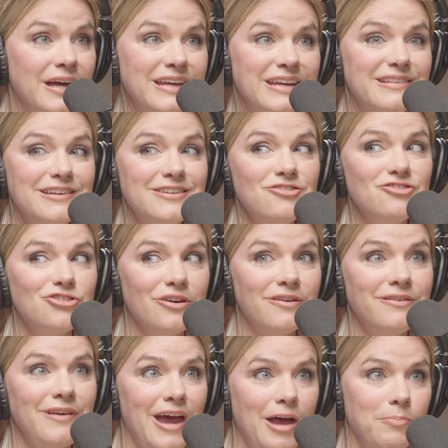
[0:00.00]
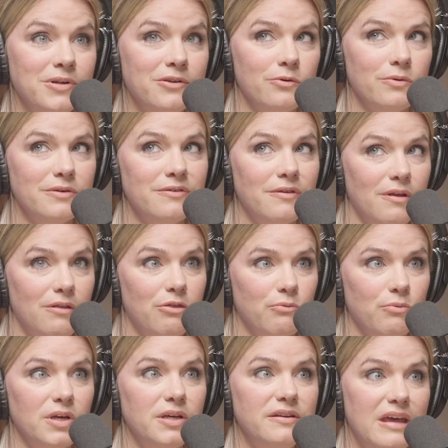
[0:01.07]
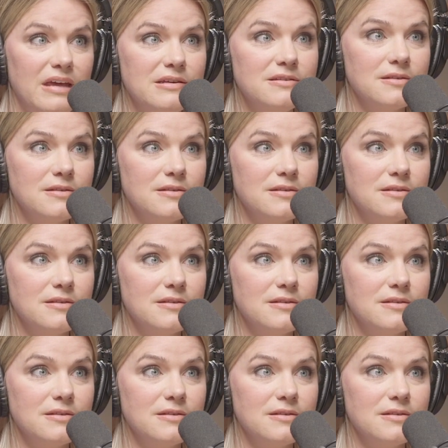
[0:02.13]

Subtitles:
honey, this just happened to us like 3 days